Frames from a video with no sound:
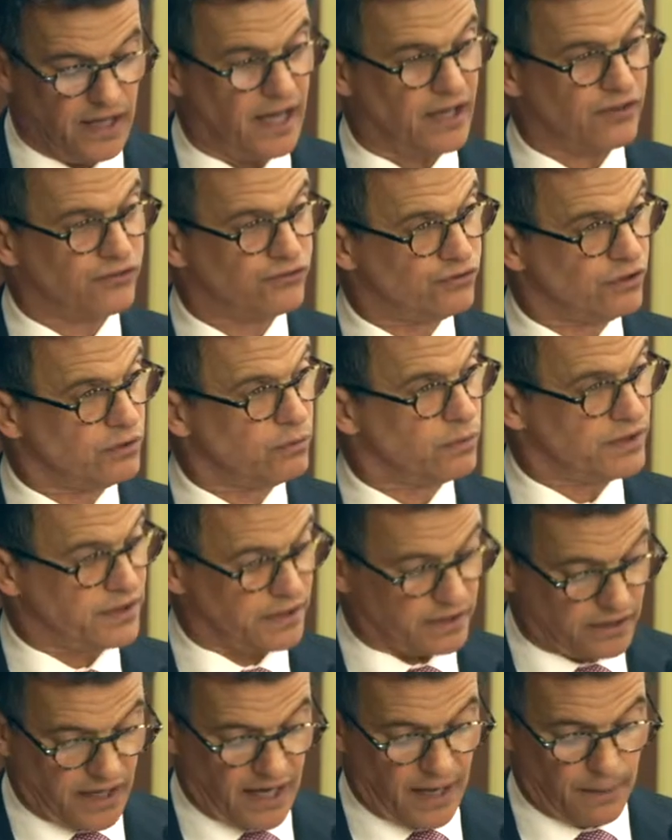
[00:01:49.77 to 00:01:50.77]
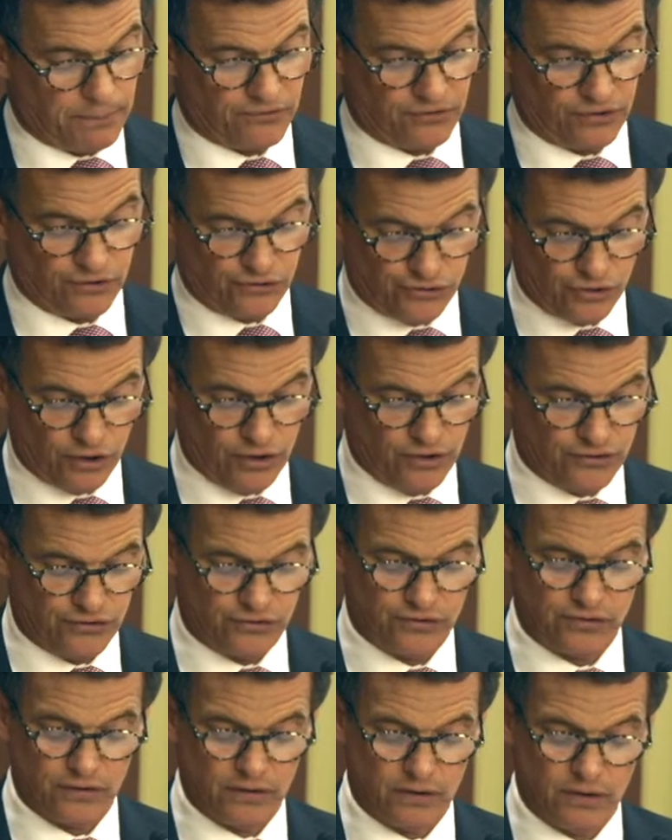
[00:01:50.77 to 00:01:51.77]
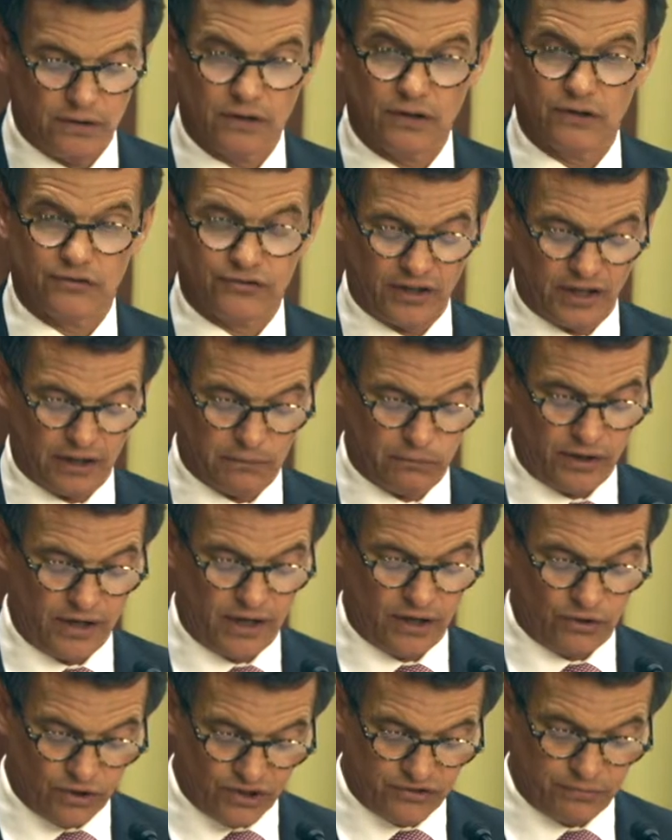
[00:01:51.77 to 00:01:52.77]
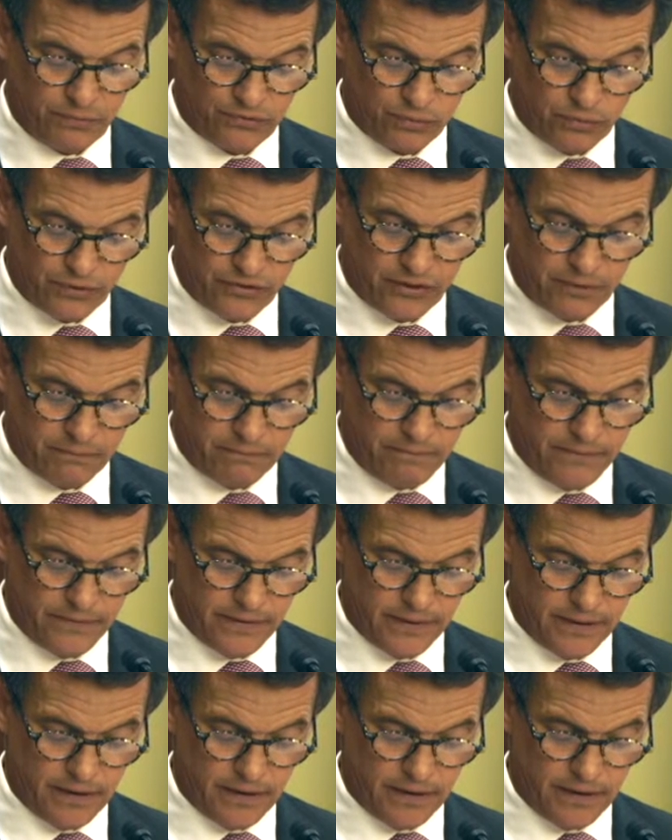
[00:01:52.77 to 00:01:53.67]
has stood with the Copts in church, celebrating Christmas with them,